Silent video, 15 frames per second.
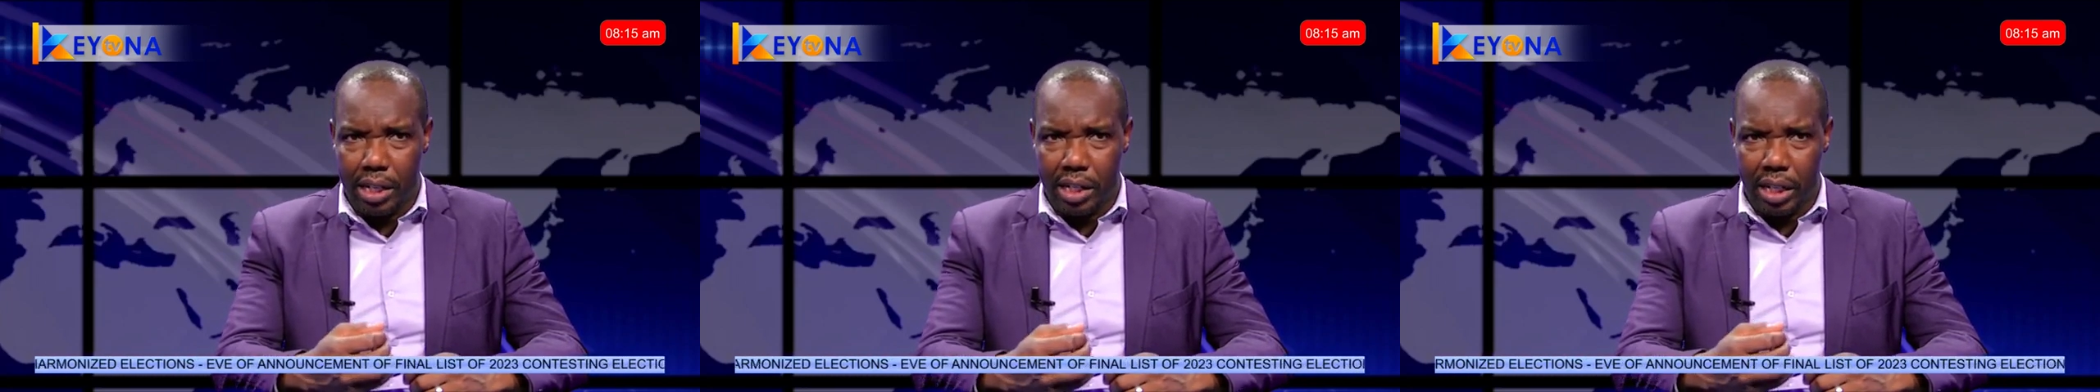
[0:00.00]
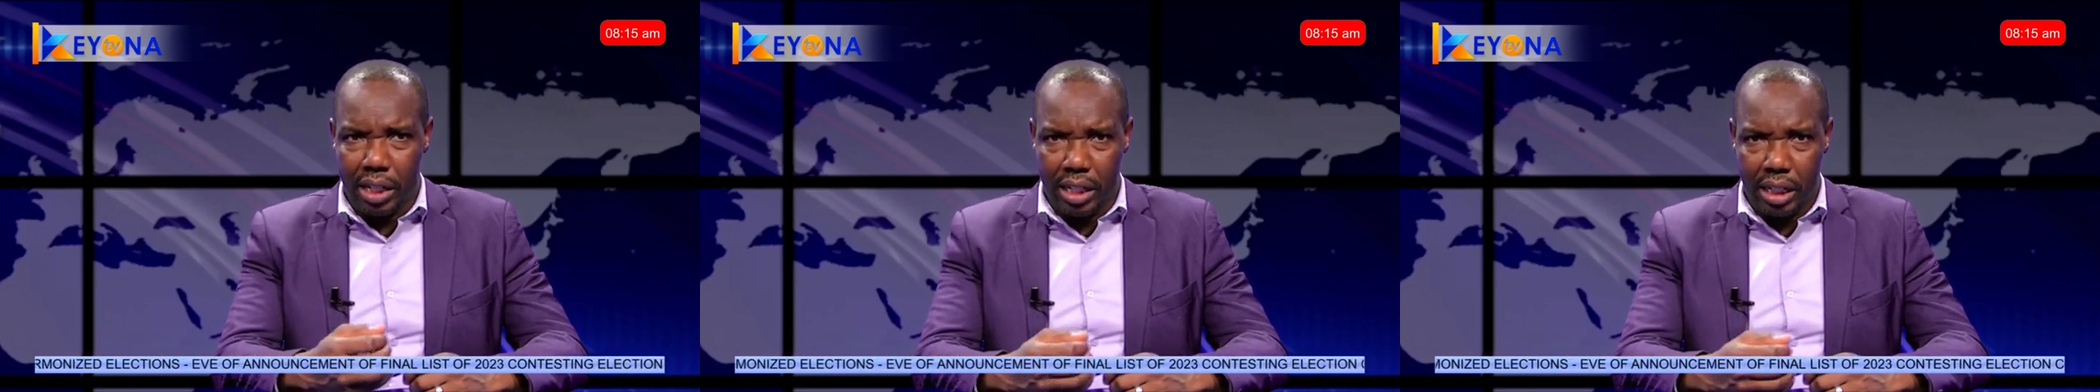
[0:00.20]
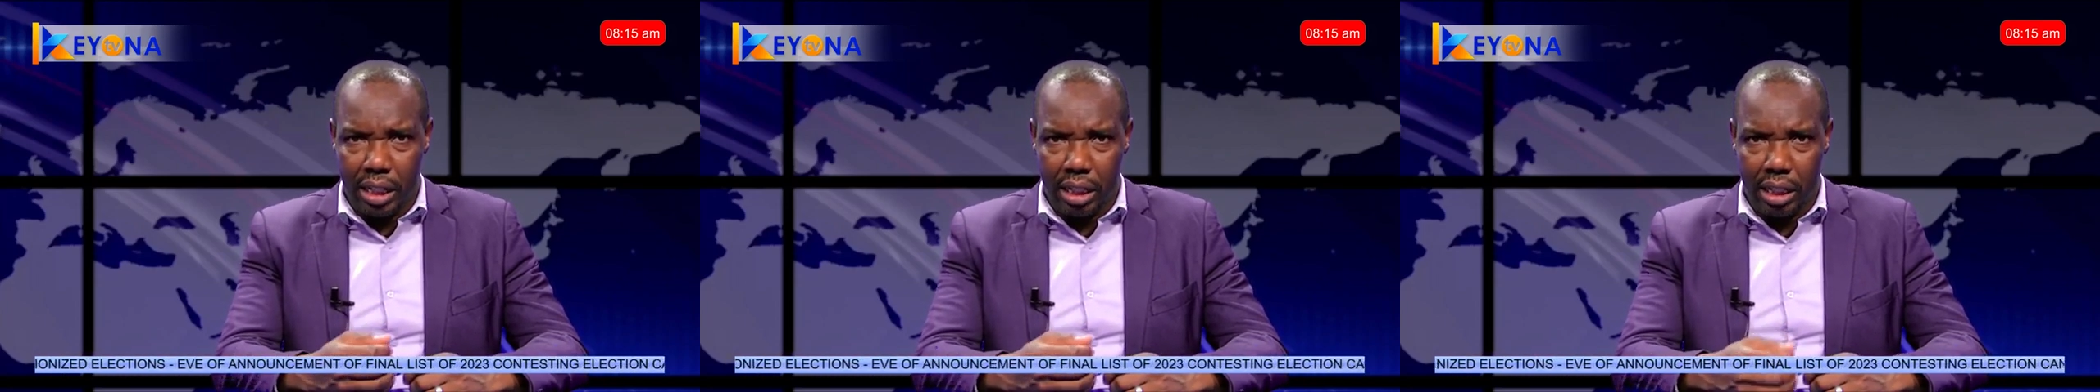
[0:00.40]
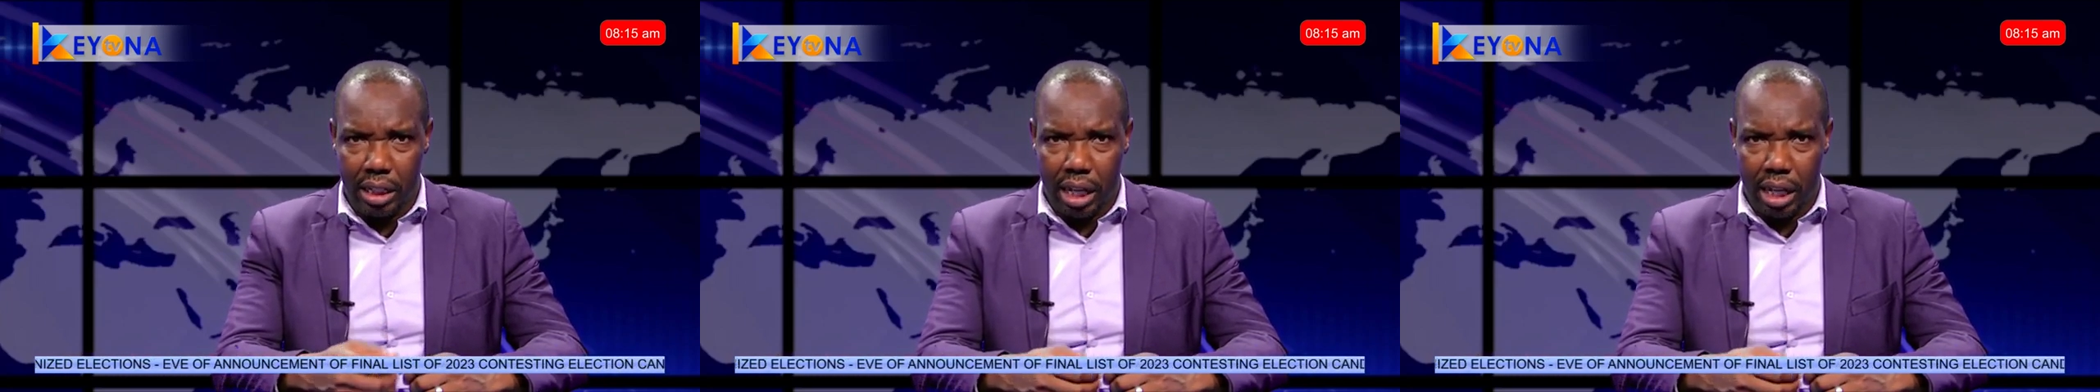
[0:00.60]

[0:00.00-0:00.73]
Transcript: trading in